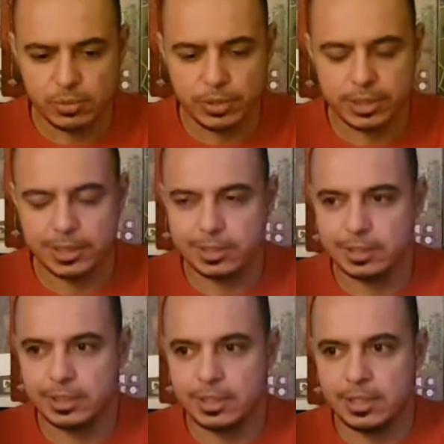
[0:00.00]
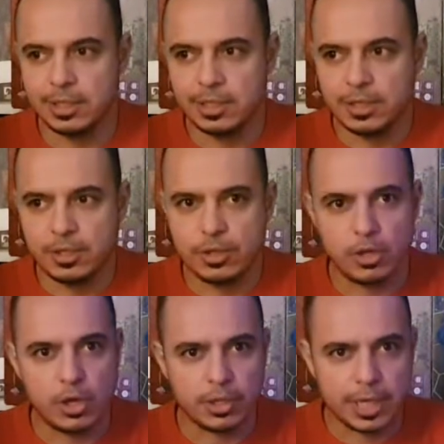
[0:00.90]
We did The
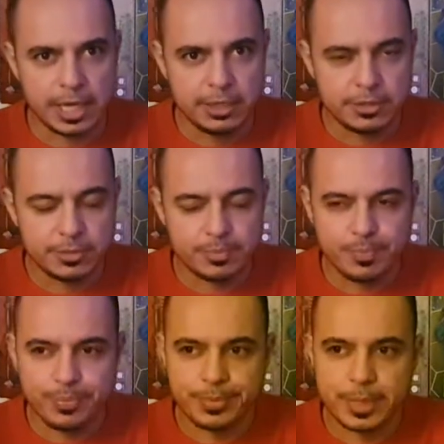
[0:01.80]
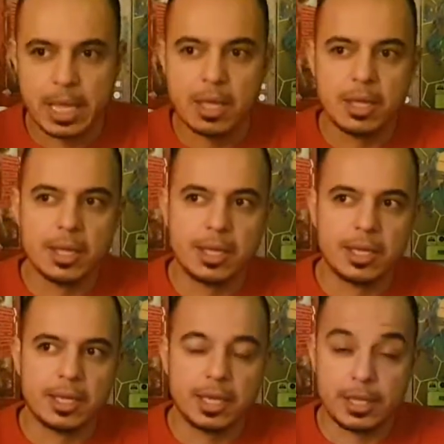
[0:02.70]
Long Night,
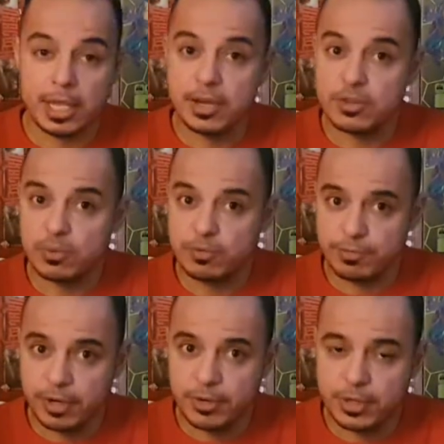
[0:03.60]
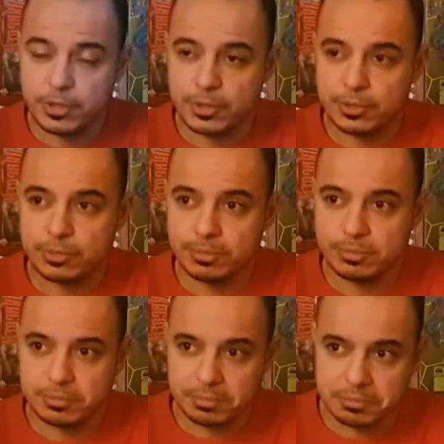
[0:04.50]
and that is a very good
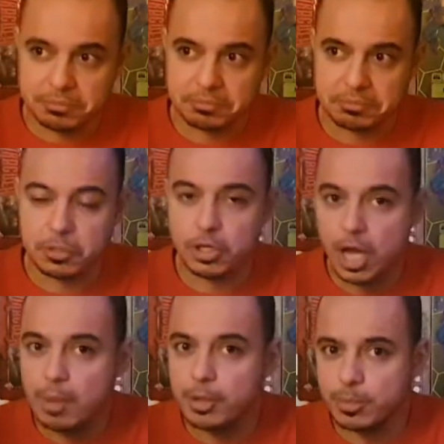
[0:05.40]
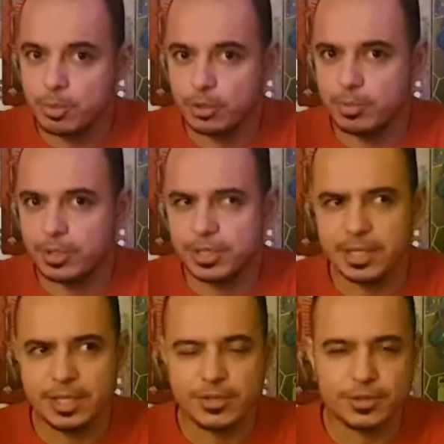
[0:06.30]
comic book, but
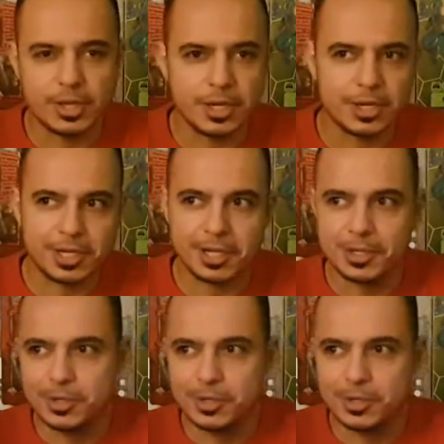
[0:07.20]
it's not a